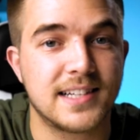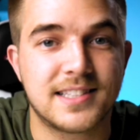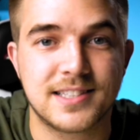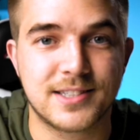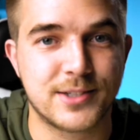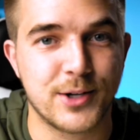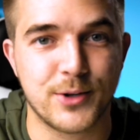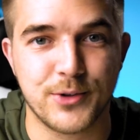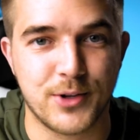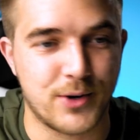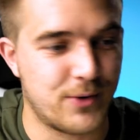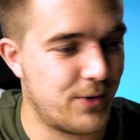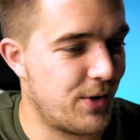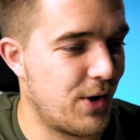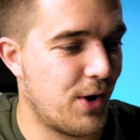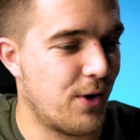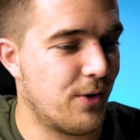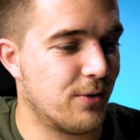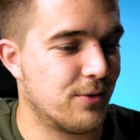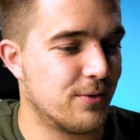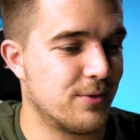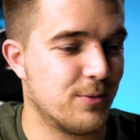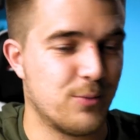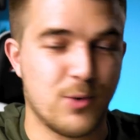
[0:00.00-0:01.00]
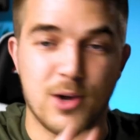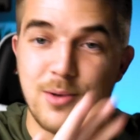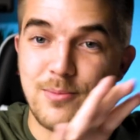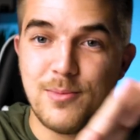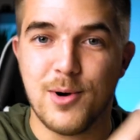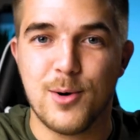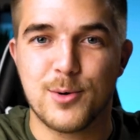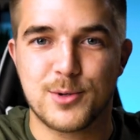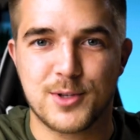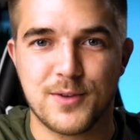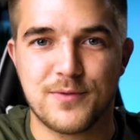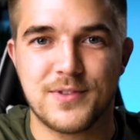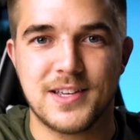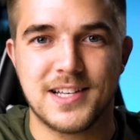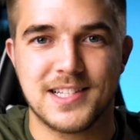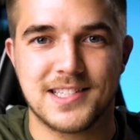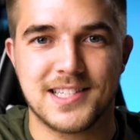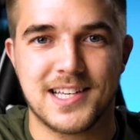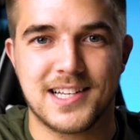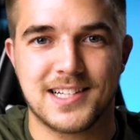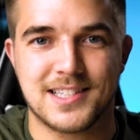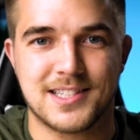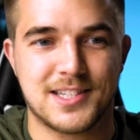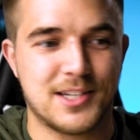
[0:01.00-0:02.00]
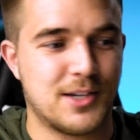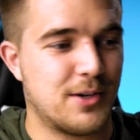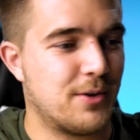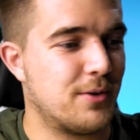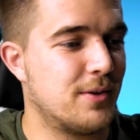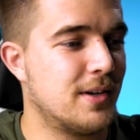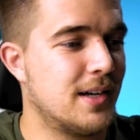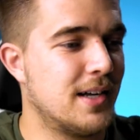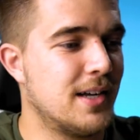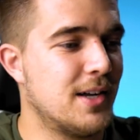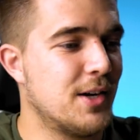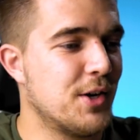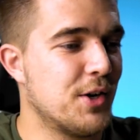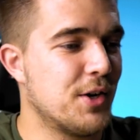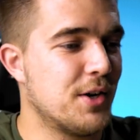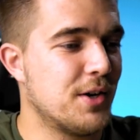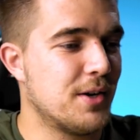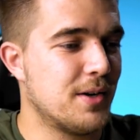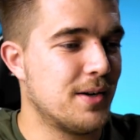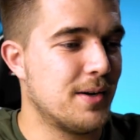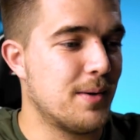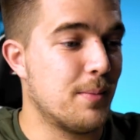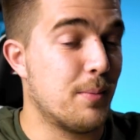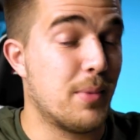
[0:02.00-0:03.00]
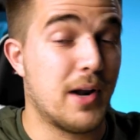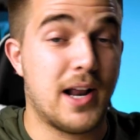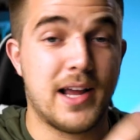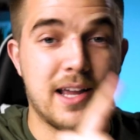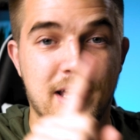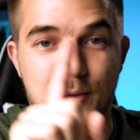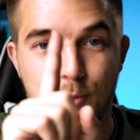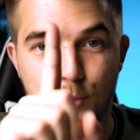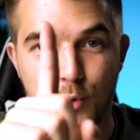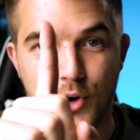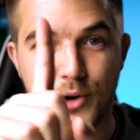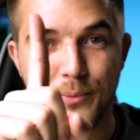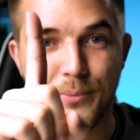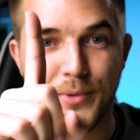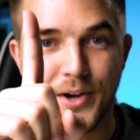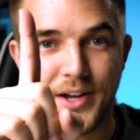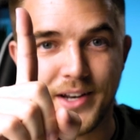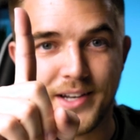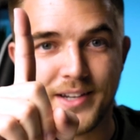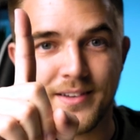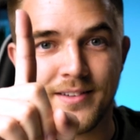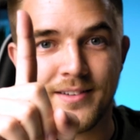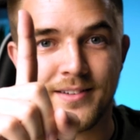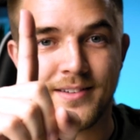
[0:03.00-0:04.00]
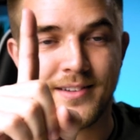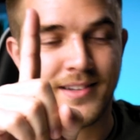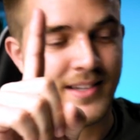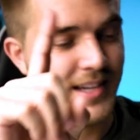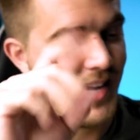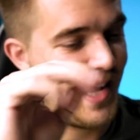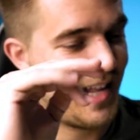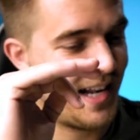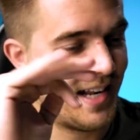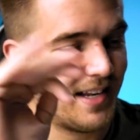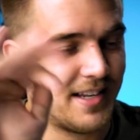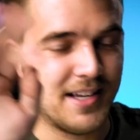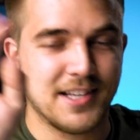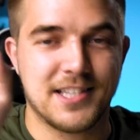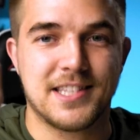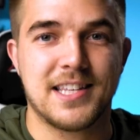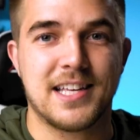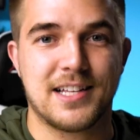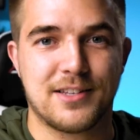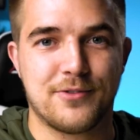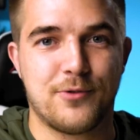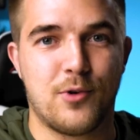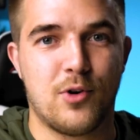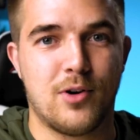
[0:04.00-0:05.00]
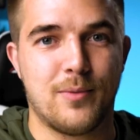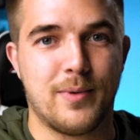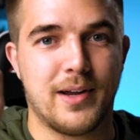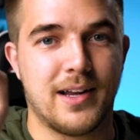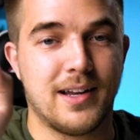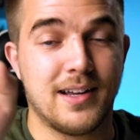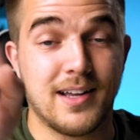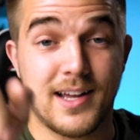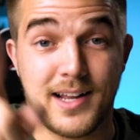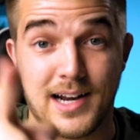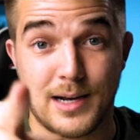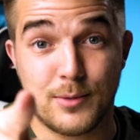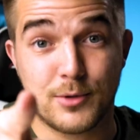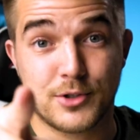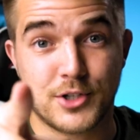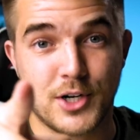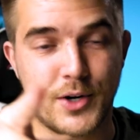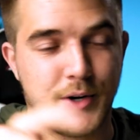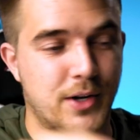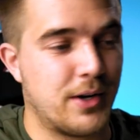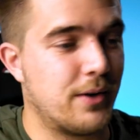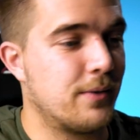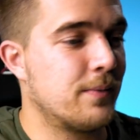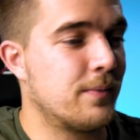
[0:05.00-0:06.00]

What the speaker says: still don't know what most of these things do, but I hit one button and it does things for me, and I will show you.